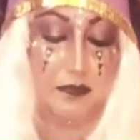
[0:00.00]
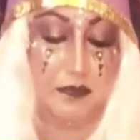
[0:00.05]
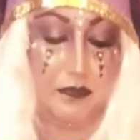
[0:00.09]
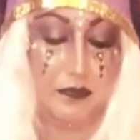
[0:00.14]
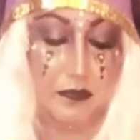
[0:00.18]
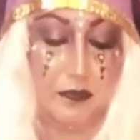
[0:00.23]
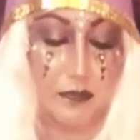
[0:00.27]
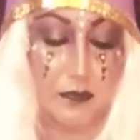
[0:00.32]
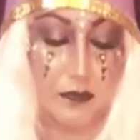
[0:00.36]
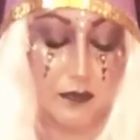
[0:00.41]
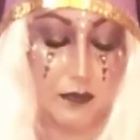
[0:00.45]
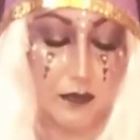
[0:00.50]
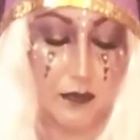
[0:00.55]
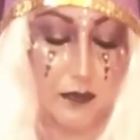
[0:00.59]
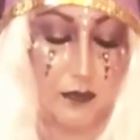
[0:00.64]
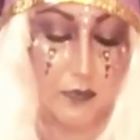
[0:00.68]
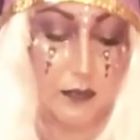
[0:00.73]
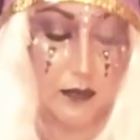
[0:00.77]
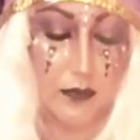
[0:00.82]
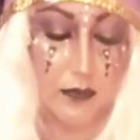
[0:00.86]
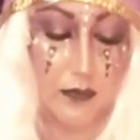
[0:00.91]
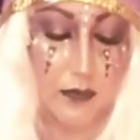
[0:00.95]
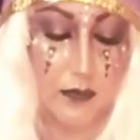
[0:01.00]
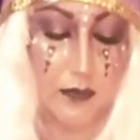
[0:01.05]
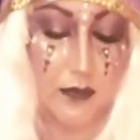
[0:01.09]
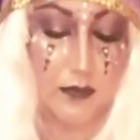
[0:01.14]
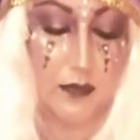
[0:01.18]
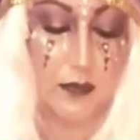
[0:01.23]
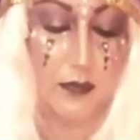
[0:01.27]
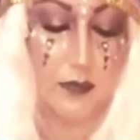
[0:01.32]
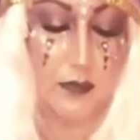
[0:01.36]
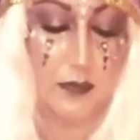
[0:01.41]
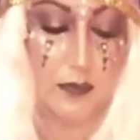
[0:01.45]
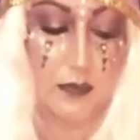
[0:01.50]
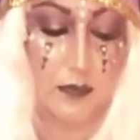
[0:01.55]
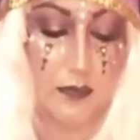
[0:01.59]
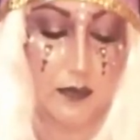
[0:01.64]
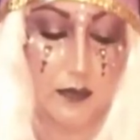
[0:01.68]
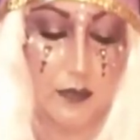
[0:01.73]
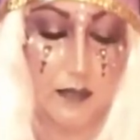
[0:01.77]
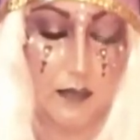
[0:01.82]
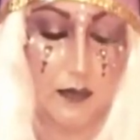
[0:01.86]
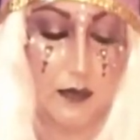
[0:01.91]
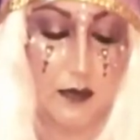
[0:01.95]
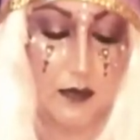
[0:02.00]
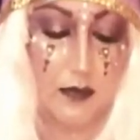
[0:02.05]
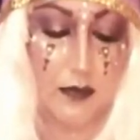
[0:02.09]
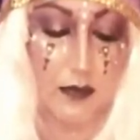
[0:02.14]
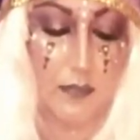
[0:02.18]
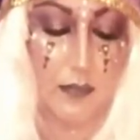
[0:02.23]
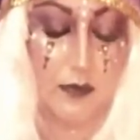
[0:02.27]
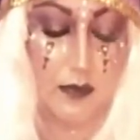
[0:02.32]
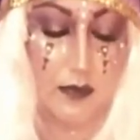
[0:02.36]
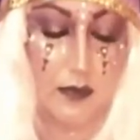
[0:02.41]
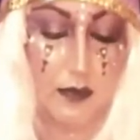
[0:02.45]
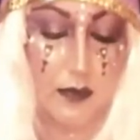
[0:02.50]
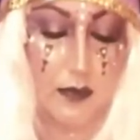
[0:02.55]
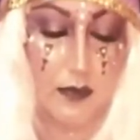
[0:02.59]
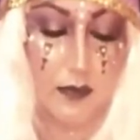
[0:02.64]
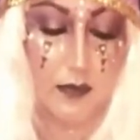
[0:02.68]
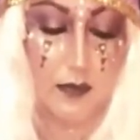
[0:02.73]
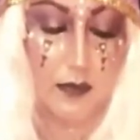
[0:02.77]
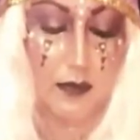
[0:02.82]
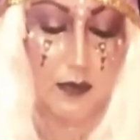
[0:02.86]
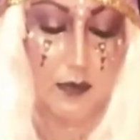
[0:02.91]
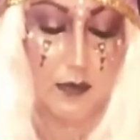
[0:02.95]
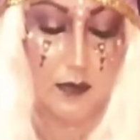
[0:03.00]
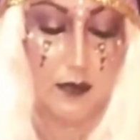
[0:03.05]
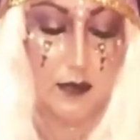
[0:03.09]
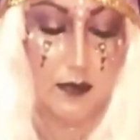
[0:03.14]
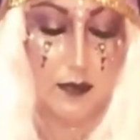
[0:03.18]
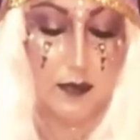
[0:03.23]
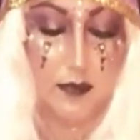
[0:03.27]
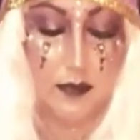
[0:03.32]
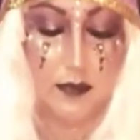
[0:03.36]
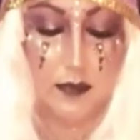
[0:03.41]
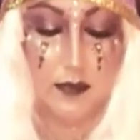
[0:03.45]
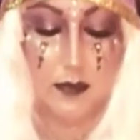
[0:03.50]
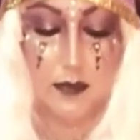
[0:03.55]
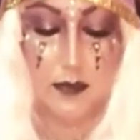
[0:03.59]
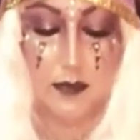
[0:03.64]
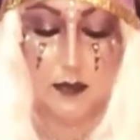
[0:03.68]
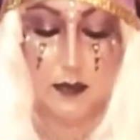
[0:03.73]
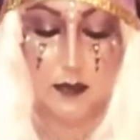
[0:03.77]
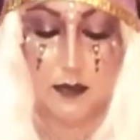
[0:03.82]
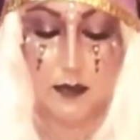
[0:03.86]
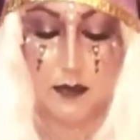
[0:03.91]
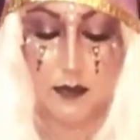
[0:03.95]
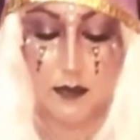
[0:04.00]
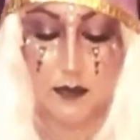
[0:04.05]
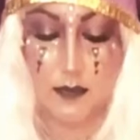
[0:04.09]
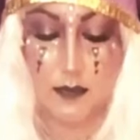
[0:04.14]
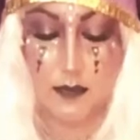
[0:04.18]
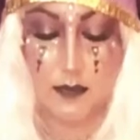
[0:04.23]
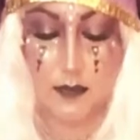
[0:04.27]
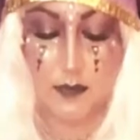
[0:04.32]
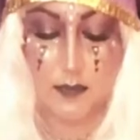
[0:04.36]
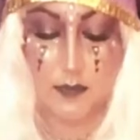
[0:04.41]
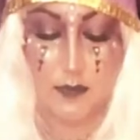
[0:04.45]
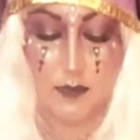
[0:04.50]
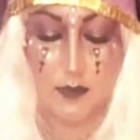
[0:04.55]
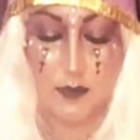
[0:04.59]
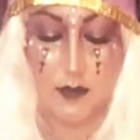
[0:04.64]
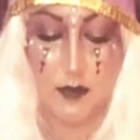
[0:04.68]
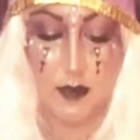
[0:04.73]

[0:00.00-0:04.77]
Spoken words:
(no one is talking)